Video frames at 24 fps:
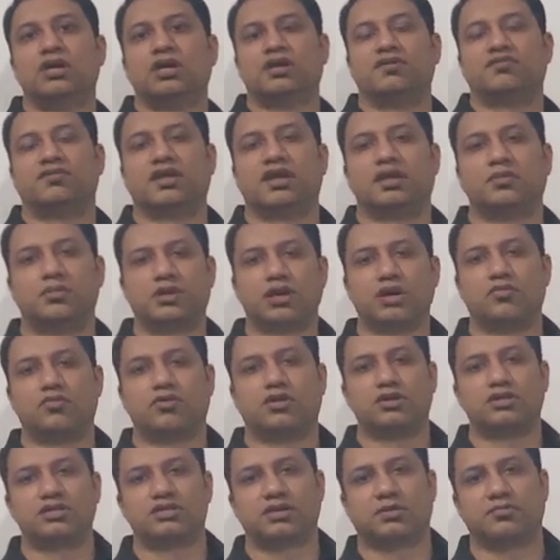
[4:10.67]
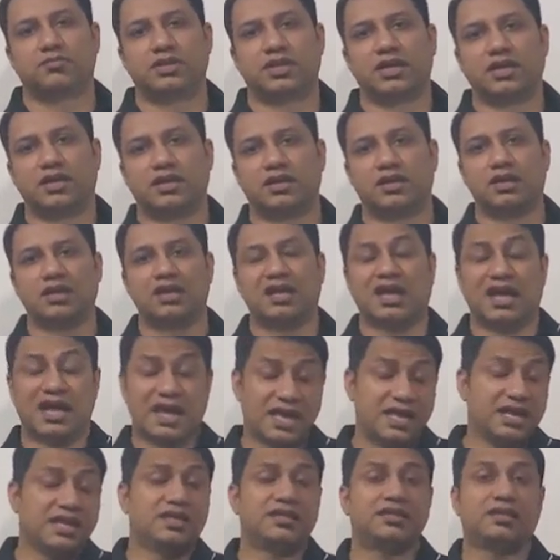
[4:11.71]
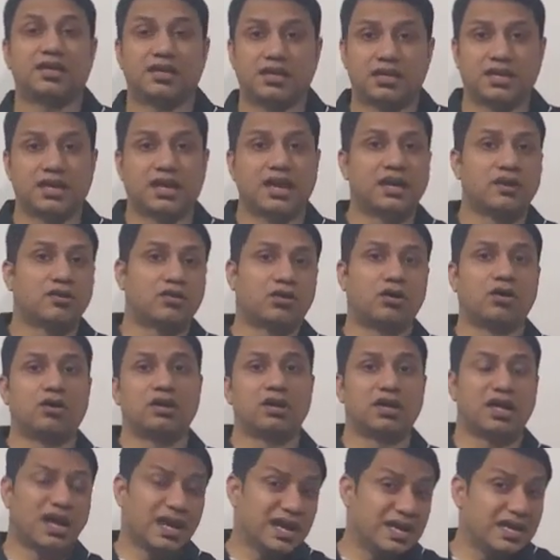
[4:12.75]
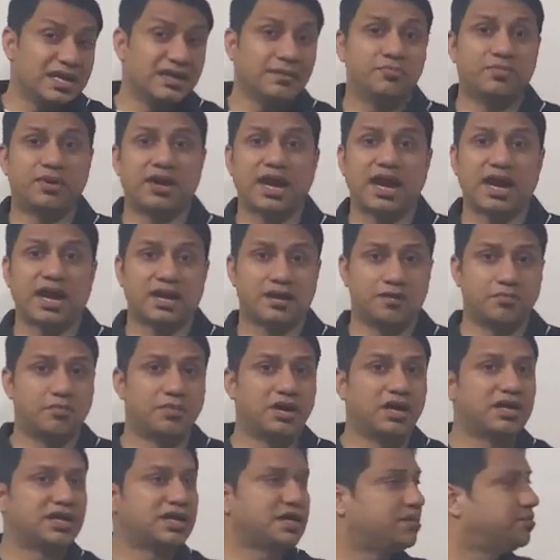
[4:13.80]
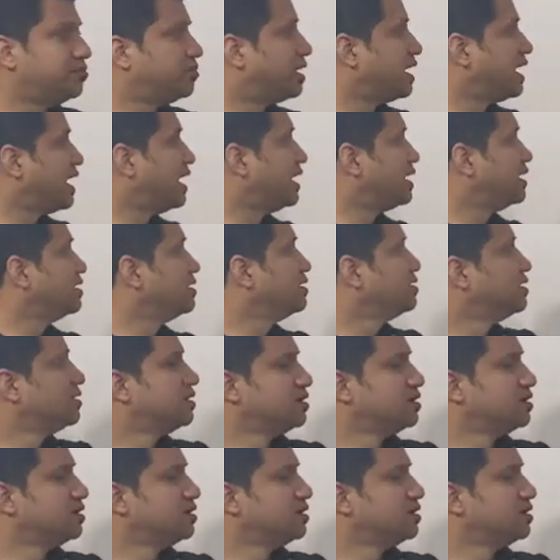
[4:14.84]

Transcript: If anybody wants something, anything at all, any brand, multi-brand,